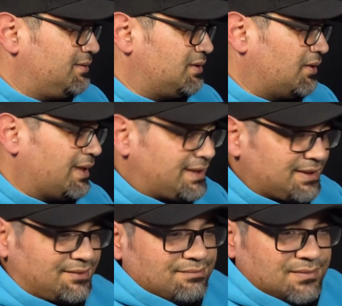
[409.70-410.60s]
So it
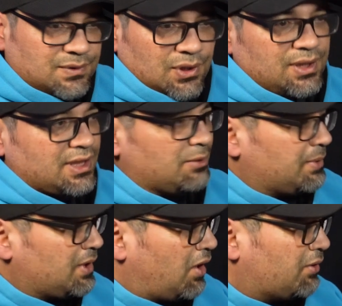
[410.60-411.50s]
just took a little
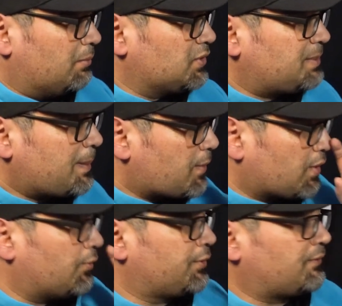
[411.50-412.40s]
bit longer. Most people that
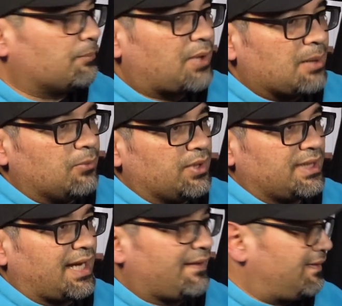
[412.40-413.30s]
ordered from Prime 1
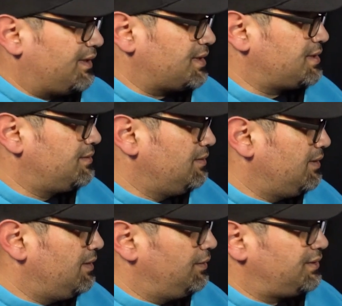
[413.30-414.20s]
got this
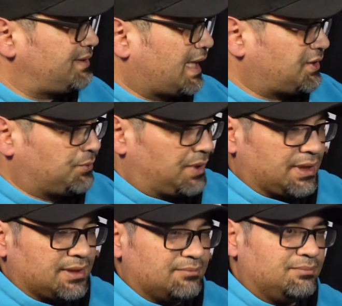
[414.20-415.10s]
statue
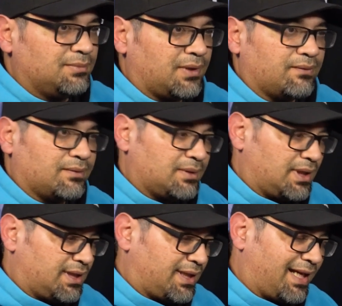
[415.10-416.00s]
in
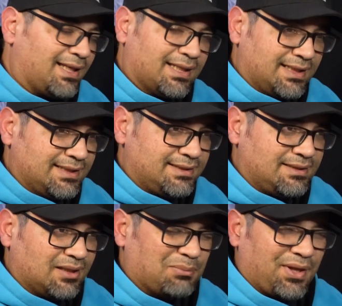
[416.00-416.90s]
at
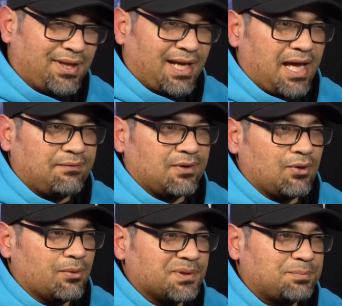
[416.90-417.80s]
least a month and a half
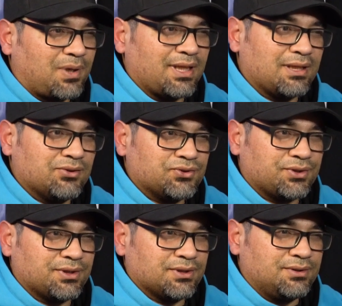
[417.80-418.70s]
ago. It's probably
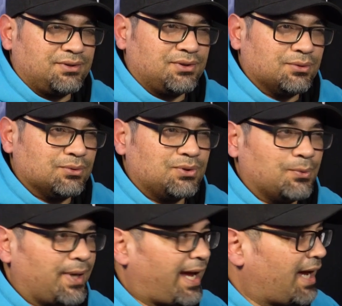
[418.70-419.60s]
closer to
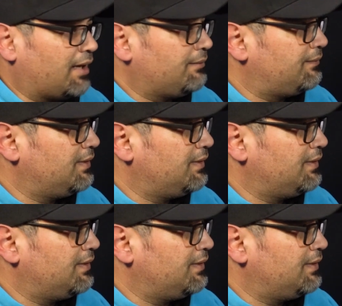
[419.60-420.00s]
2.5.